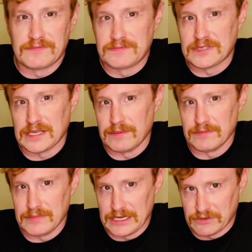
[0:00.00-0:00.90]

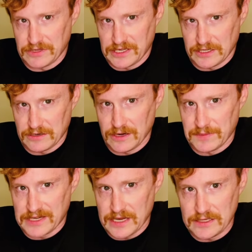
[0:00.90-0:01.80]
some interesting
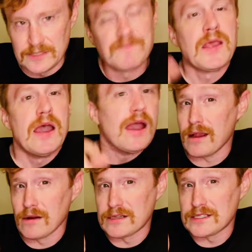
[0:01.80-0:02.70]
circumstances,
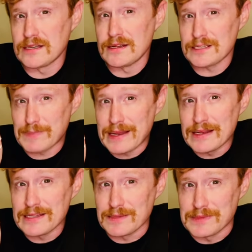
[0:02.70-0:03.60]
Erickson
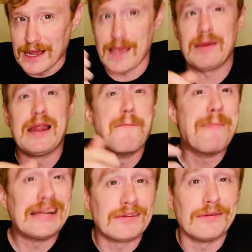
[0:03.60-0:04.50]
spent some time in a
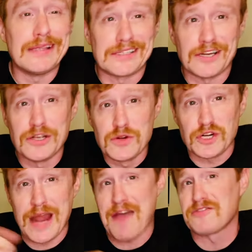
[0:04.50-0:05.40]
mental
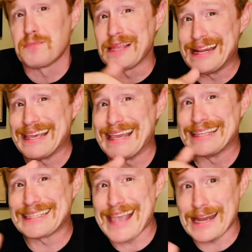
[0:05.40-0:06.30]
institution after pleading
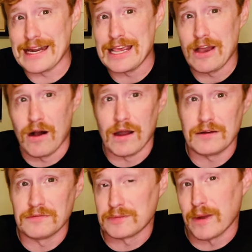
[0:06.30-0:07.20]
insanity on
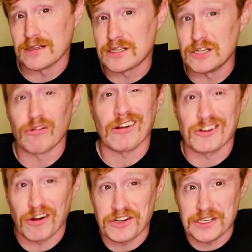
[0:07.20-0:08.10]
response to drug
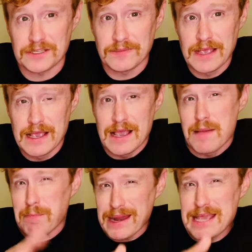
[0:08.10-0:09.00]
charges.
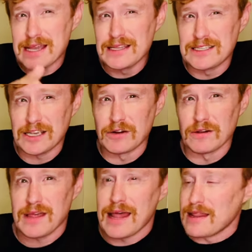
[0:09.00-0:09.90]
Many consider
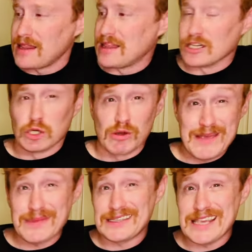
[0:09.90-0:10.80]
that the
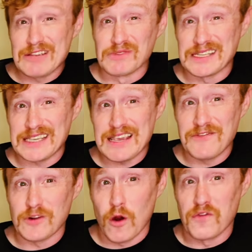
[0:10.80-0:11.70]
treatments he
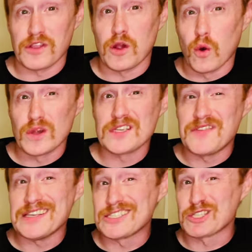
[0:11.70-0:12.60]
received over the course of
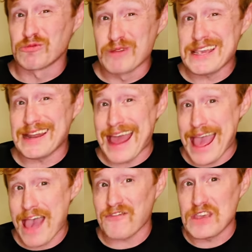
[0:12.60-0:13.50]
his three and a
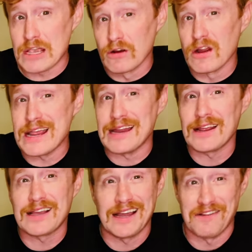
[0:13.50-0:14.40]
half year
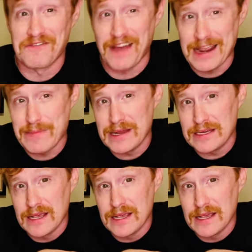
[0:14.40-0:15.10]
confinement